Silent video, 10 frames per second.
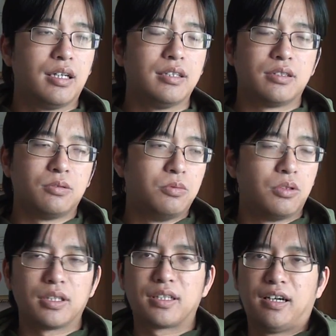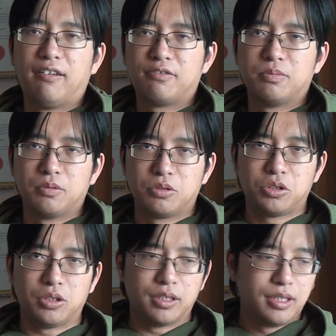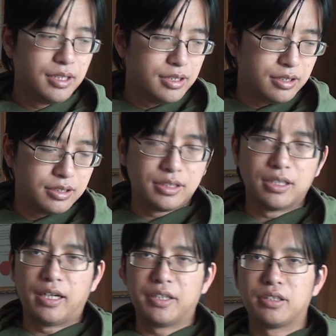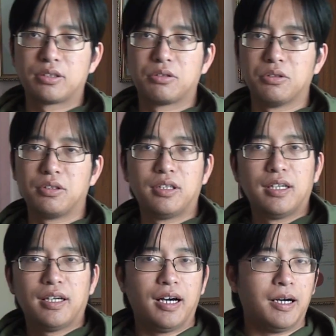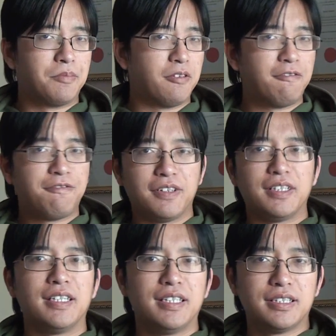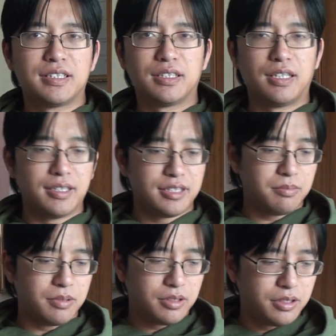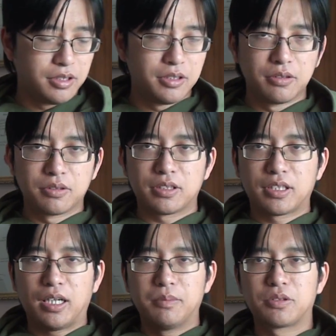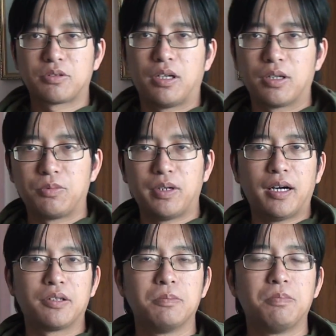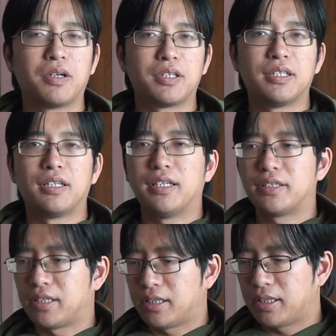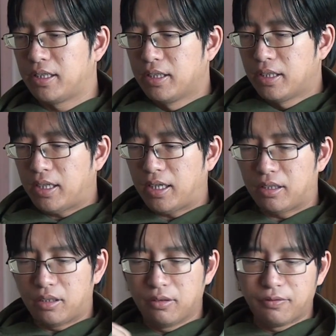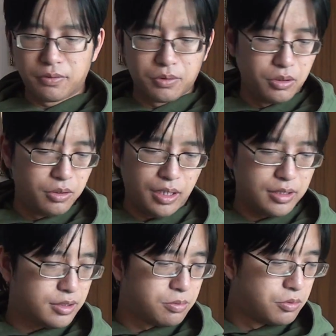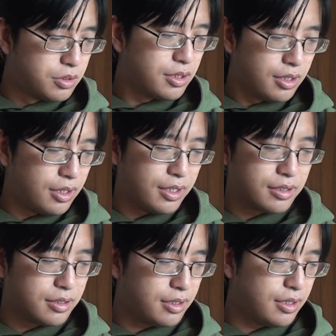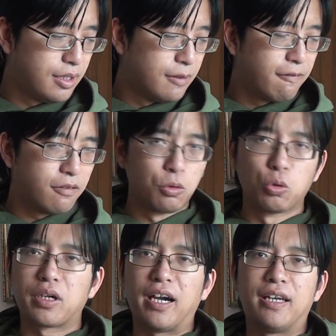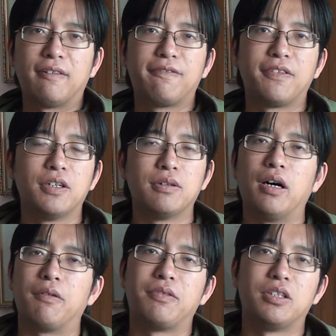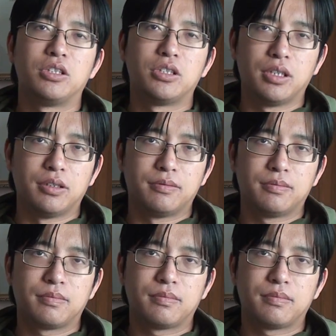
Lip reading: it's a really comfortable shirt. Design is good, the fit is nice, the material just comes around your body nicely. And overall, I just really like the look and feel of this shirt.